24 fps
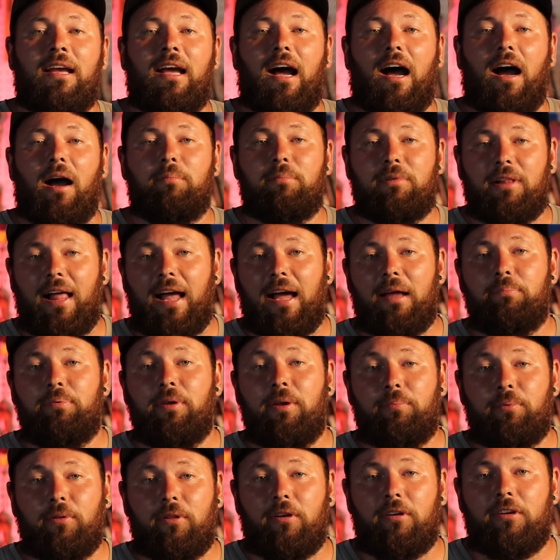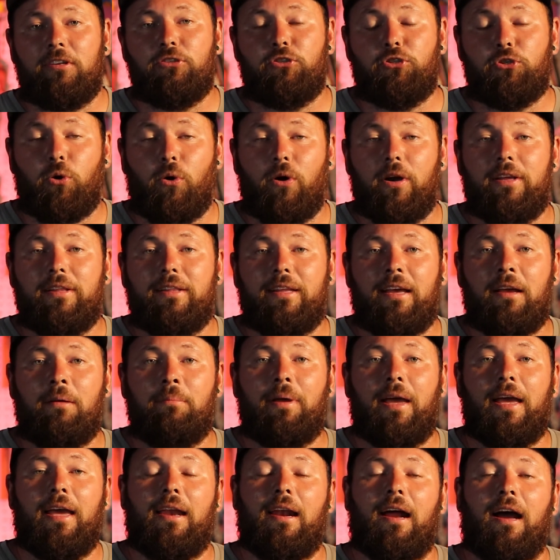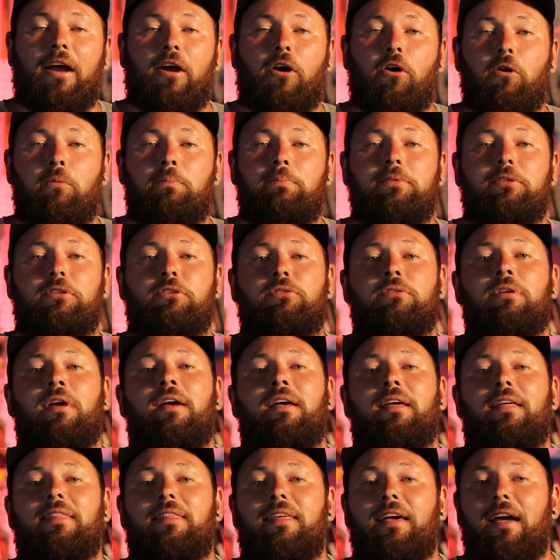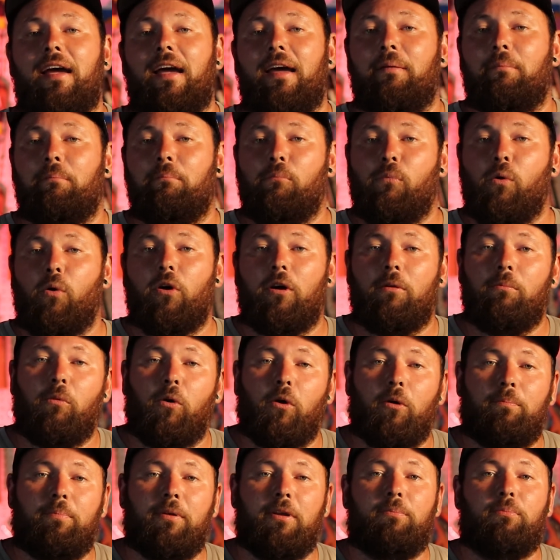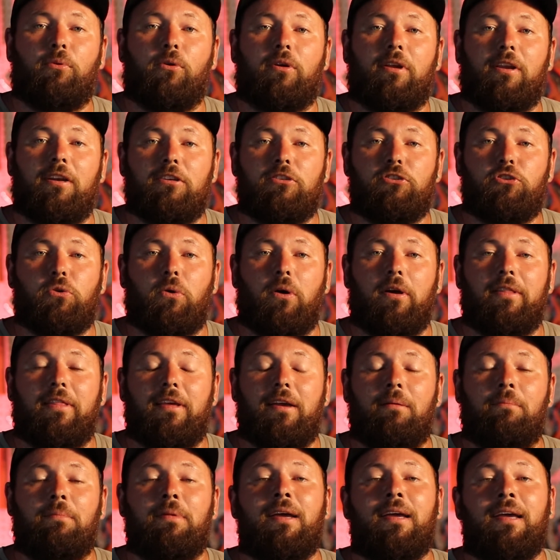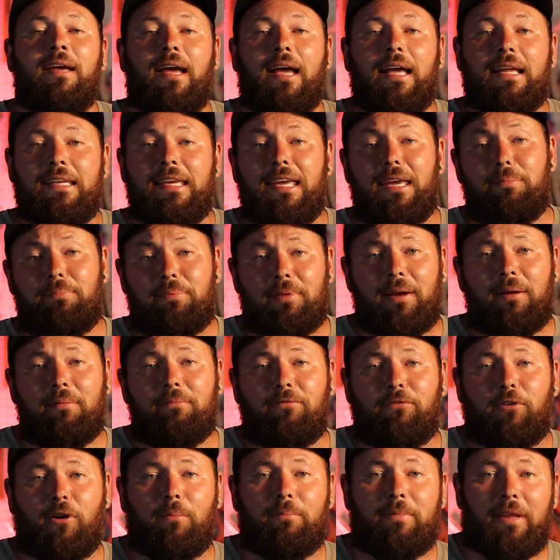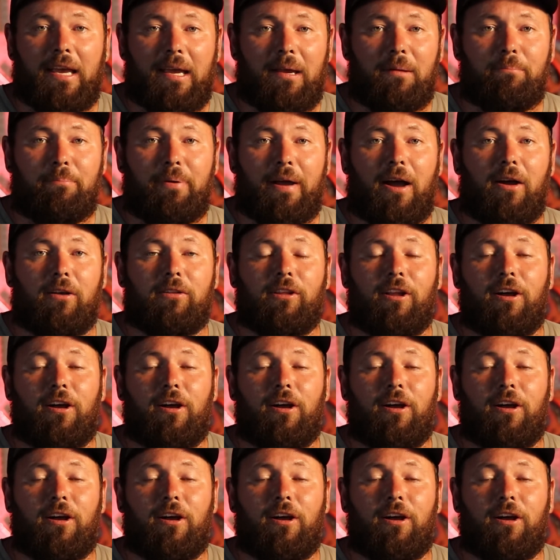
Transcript: I'm glad people are enjoying them, and I hope that more and more people can enjoy them and keep them from the impound